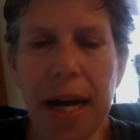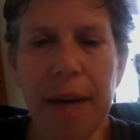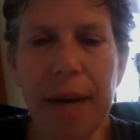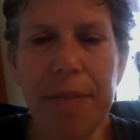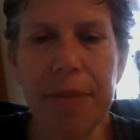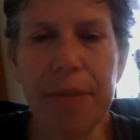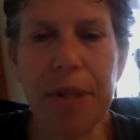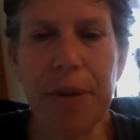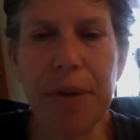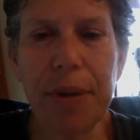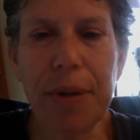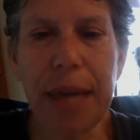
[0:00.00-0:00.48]

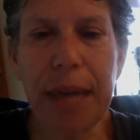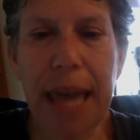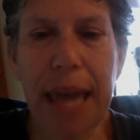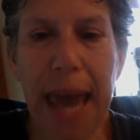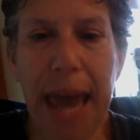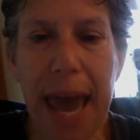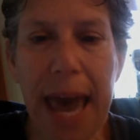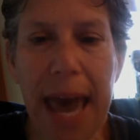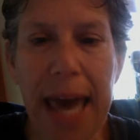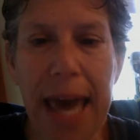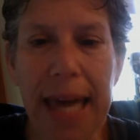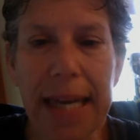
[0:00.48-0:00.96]
So
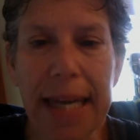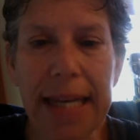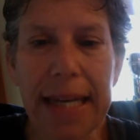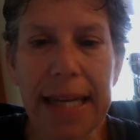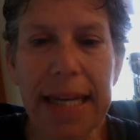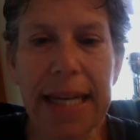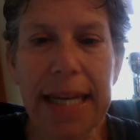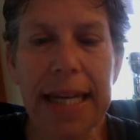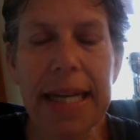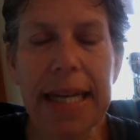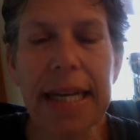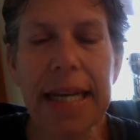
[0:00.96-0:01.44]
again,
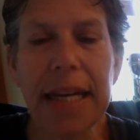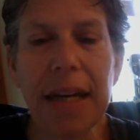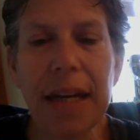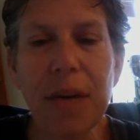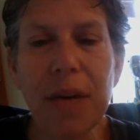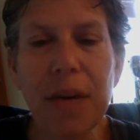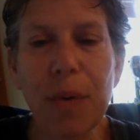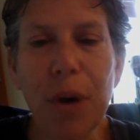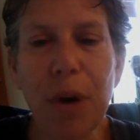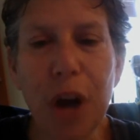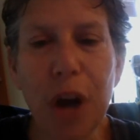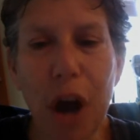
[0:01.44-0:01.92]

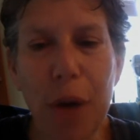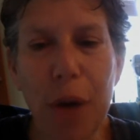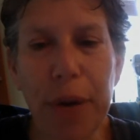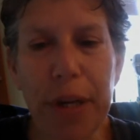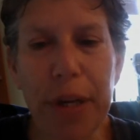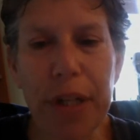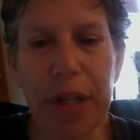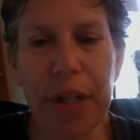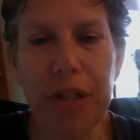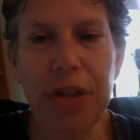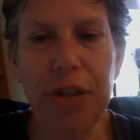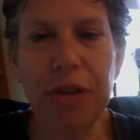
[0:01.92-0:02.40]

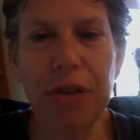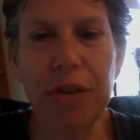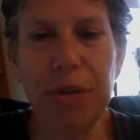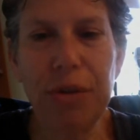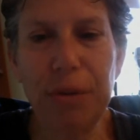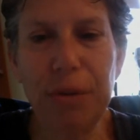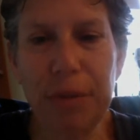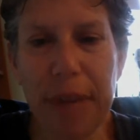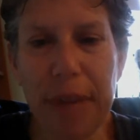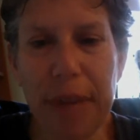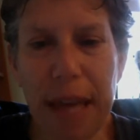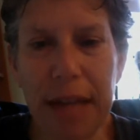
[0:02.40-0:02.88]

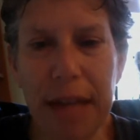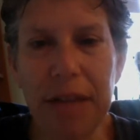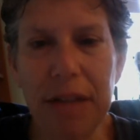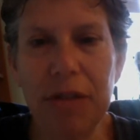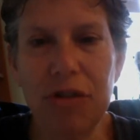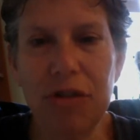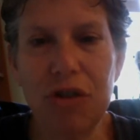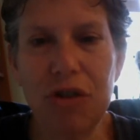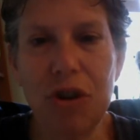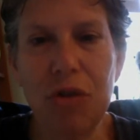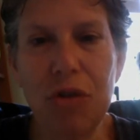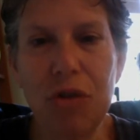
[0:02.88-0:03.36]
that
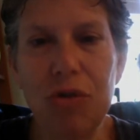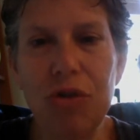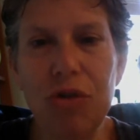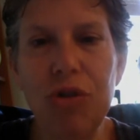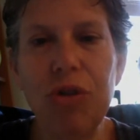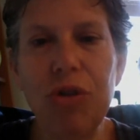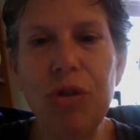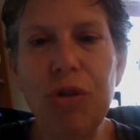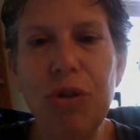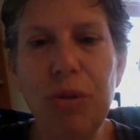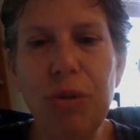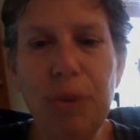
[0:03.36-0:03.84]
shows
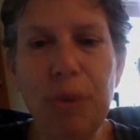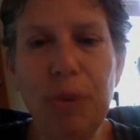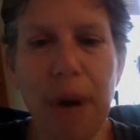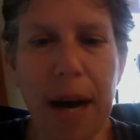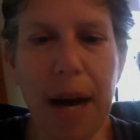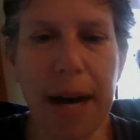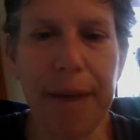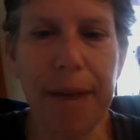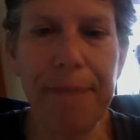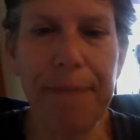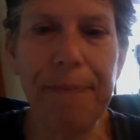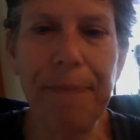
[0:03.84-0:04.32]
you
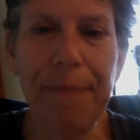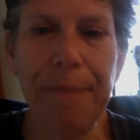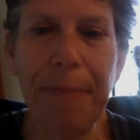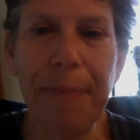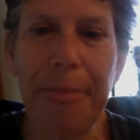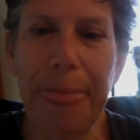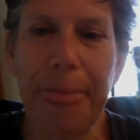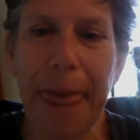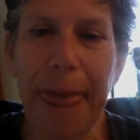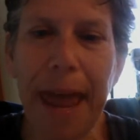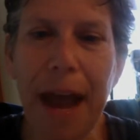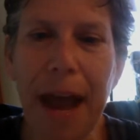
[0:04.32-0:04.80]

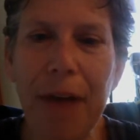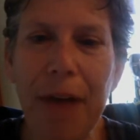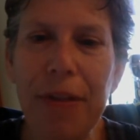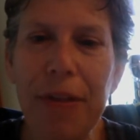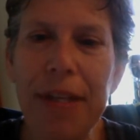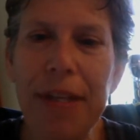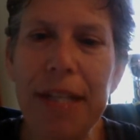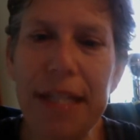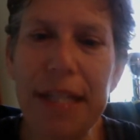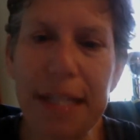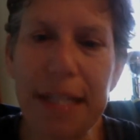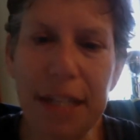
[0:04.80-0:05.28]
how the
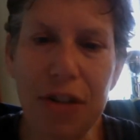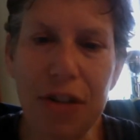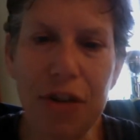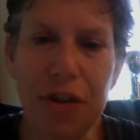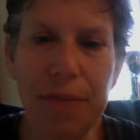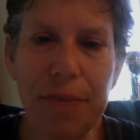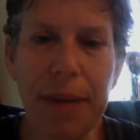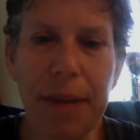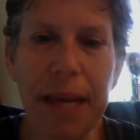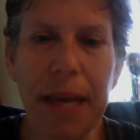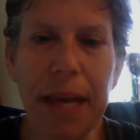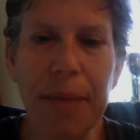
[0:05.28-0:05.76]

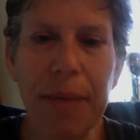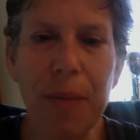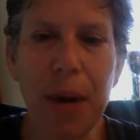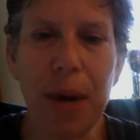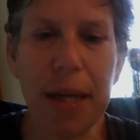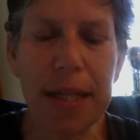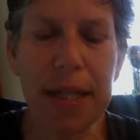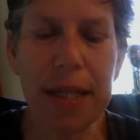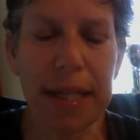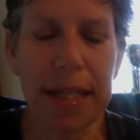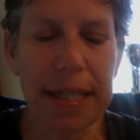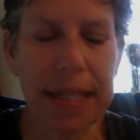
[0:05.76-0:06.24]
decision-making
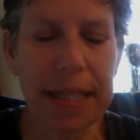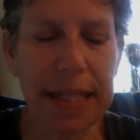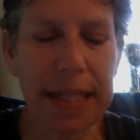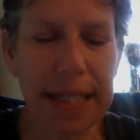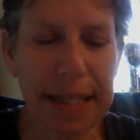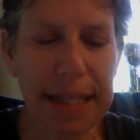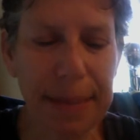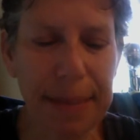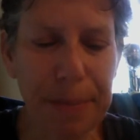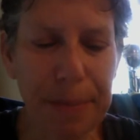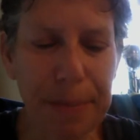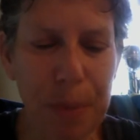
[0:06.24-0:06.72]
process
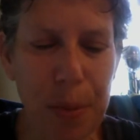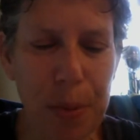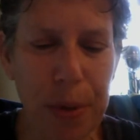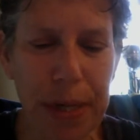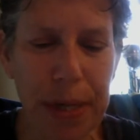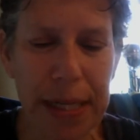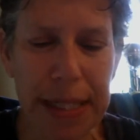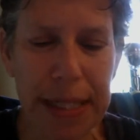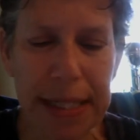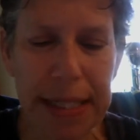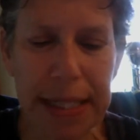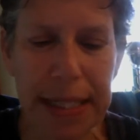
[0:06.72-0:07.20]
is
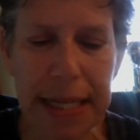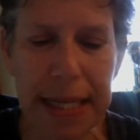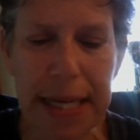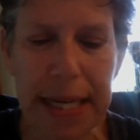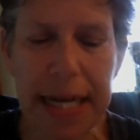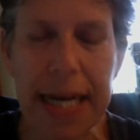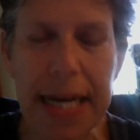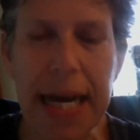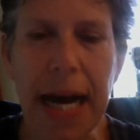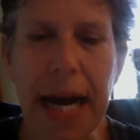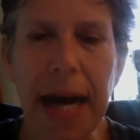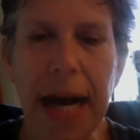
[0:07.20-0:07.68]
important.
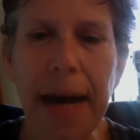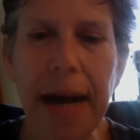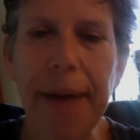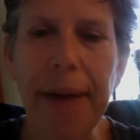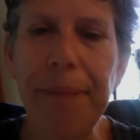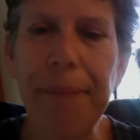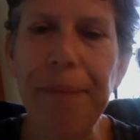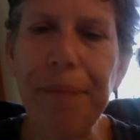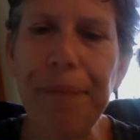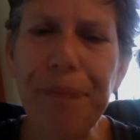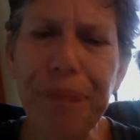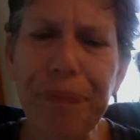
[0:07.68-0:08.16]

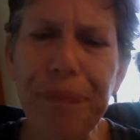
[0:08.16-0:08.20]
Um,